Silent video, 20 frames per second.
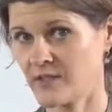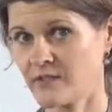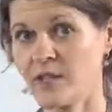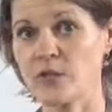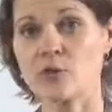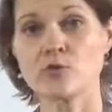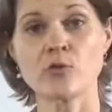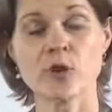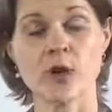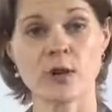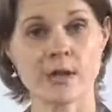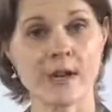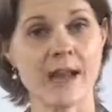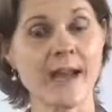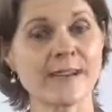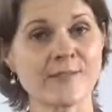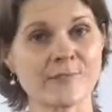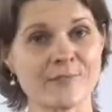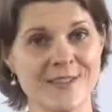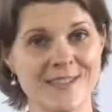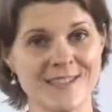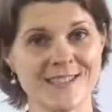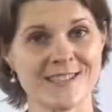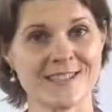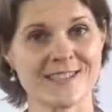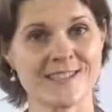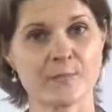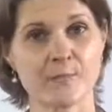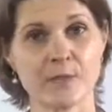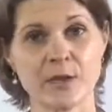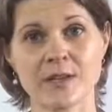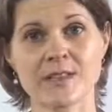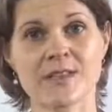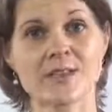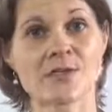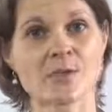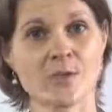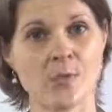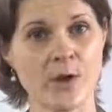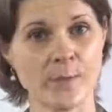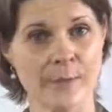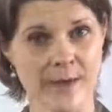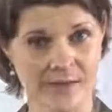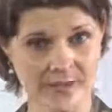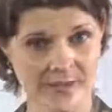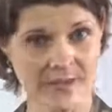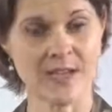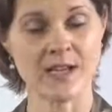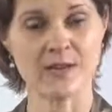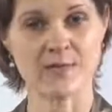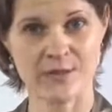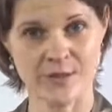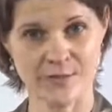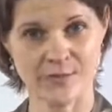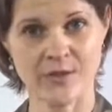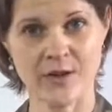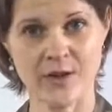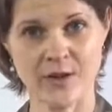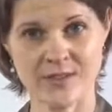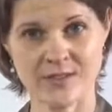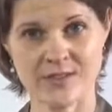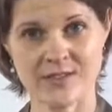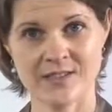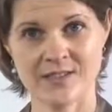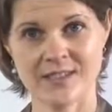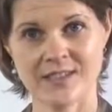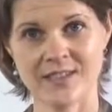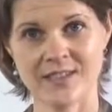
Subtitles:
They do not like risks because it's all about safety first.